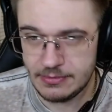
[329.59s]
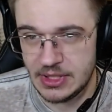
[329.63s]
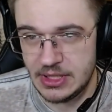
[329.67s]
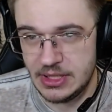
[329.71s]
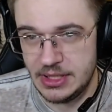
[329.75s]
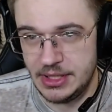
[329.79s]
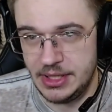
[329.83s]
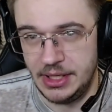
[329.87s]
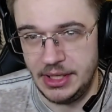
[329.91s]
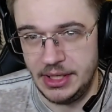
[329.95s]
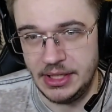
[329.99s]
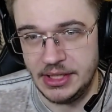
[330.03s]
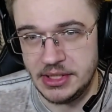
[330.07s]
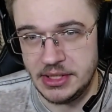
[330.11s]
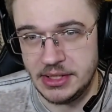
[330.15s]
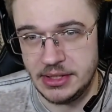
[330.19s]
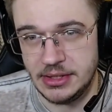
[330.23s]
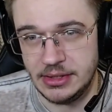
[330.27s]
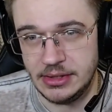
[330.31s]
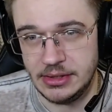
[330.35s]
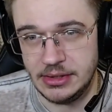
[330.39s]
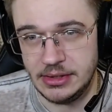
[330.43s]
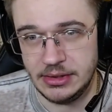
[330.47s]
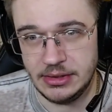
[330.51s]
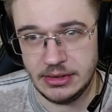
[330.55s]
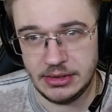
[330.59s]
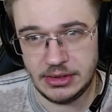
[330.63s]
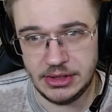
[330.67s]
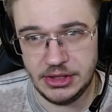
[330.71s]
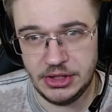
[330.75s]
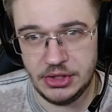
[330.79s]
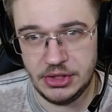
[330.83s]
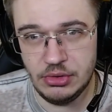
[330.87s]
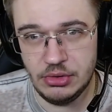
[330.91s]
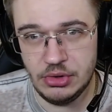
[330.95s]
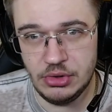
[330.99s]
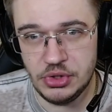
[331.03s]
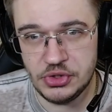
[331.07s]

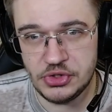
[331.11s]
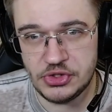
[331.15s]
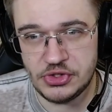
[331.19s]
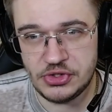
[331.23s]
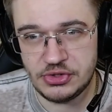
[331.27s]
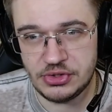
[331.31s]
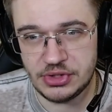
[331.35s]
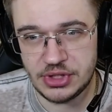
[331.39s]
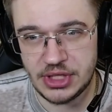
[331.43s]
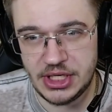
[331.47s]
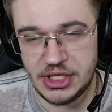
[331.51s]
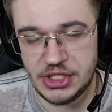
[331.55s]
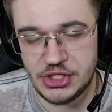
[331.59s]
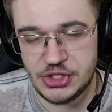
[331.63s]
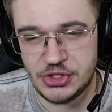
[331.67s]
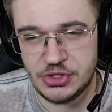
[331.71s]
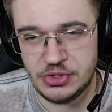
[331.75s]
Julius tries